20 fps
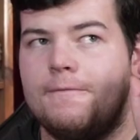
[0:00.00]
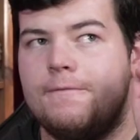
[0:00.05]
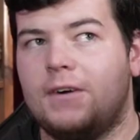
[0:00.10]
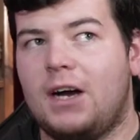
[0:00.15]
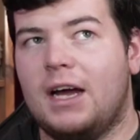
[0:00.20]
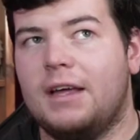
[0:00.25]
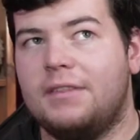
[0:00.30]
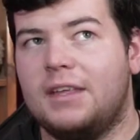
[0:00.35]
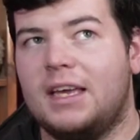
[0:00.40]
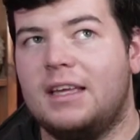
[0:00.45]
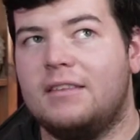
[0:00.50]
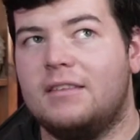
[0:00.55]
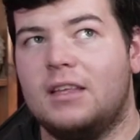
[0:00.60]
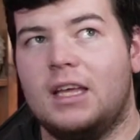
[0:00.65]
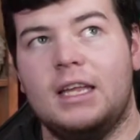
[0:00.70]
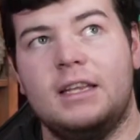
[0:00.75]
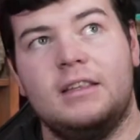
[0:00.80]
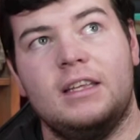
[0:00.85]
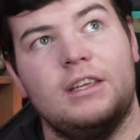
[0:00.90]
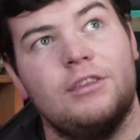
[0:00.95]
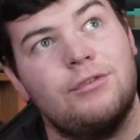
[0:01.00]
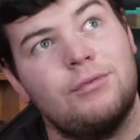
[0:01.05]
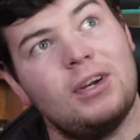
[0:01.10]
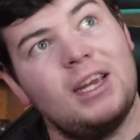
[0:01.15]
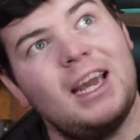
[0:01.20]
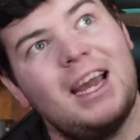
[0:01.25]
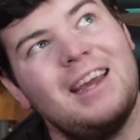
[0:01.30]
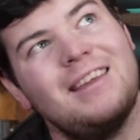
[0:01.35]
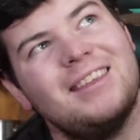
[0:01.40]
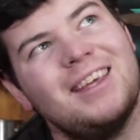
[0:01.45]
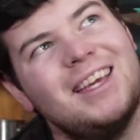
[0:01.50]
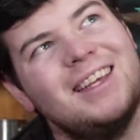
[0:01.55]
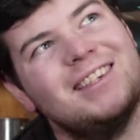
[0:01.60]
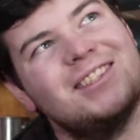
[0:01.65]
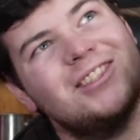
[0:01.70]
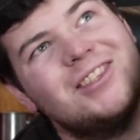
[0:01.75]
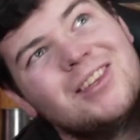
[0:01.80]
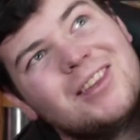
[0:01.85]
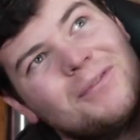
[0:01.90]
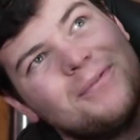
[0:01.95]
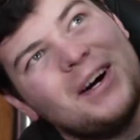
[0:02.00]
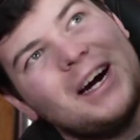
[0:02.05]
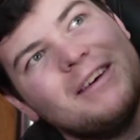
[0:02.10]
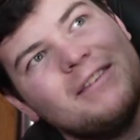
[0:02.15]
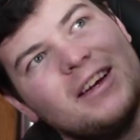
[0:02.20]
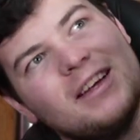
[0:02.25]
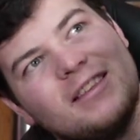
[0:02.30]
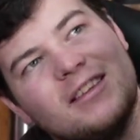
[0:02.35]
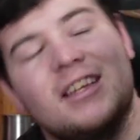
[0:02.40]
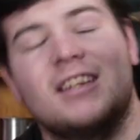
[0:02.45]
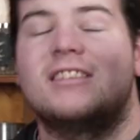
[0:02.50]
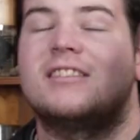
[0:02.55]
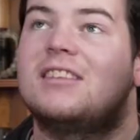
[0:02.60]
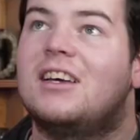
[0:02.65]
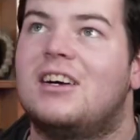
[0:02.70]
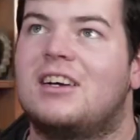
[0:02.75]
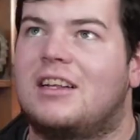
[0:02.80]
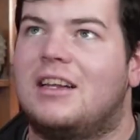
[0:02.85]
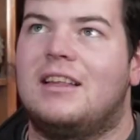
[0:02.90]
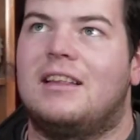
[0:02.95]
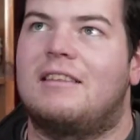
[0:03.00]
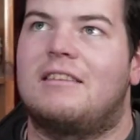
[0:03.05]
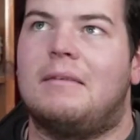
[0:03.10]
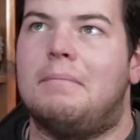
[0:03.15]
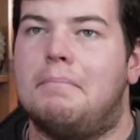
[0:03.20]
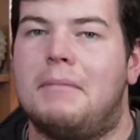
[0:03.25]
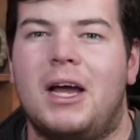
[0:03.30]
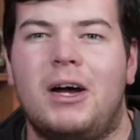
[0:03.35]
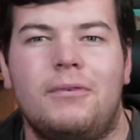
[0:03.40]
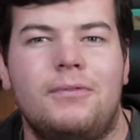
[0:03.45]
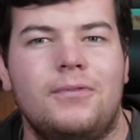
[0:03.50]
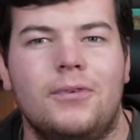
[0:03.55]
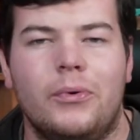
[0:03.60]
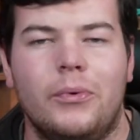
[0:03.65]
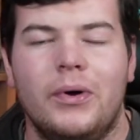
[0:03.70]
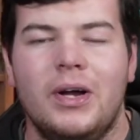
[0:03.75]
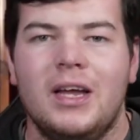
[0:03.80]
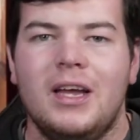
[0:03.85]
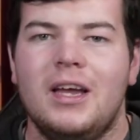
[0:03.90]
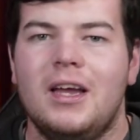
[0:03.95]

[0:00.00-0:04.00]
5 8 and the 3 8 inch to the 5 8 inch. Oh, that's a mouthful.